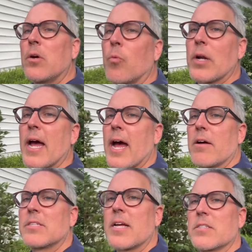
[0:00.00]
when a
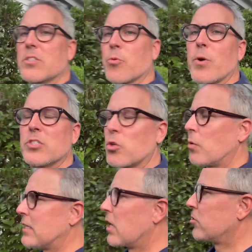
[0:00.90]
house has its original
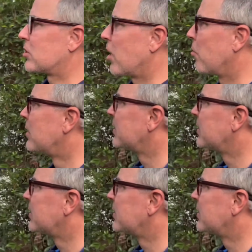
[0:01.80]
windows. So